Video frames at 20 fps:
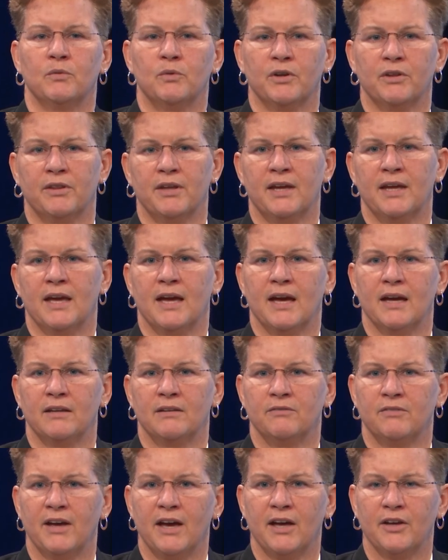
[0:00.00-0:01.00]
where they add
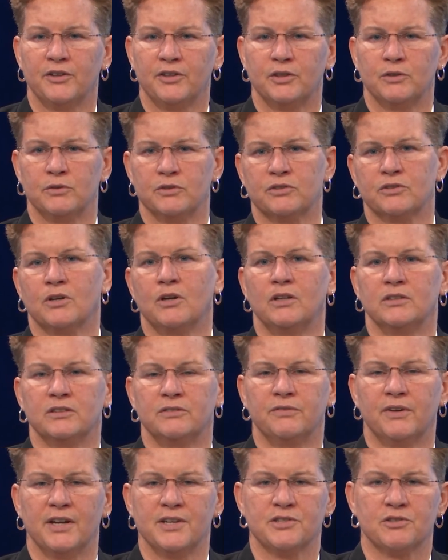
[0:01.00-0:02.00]
value is called
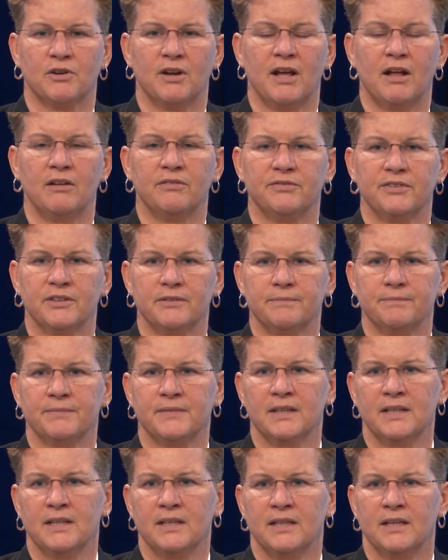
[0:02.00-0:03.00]
advisor alpha,
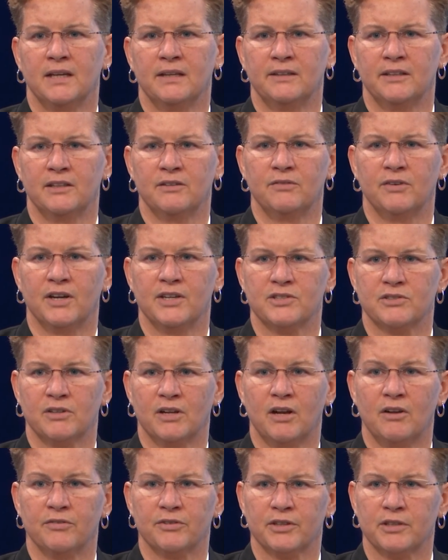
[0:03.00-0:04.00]
and the advisor
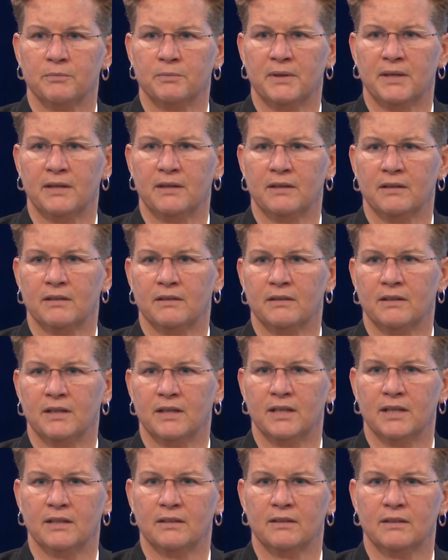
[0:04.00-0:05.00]
alpha can be
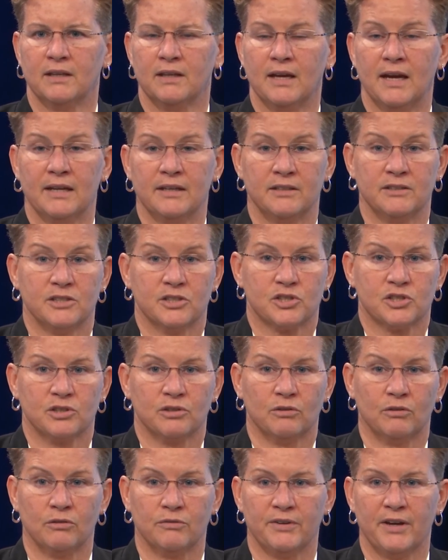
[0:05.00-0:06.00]
add
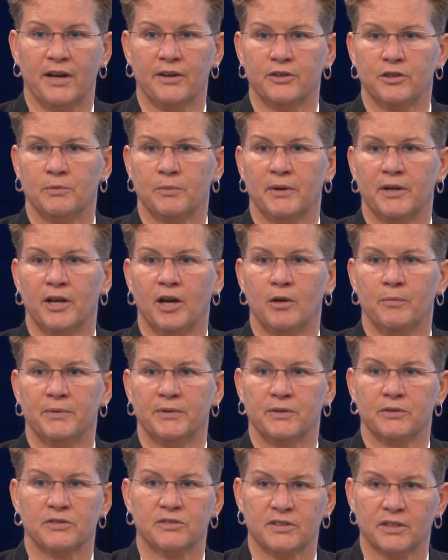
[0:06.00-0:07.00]
additional value by
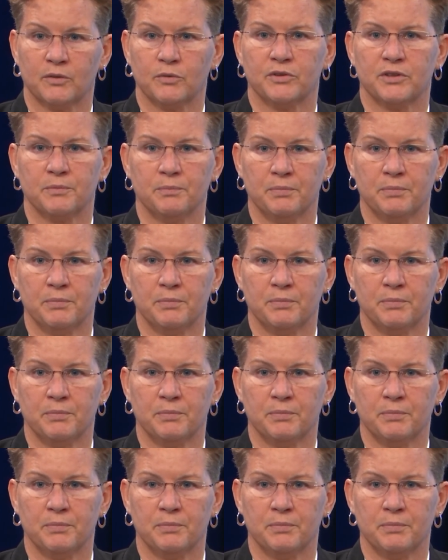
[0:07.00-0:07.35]
helping you stick with the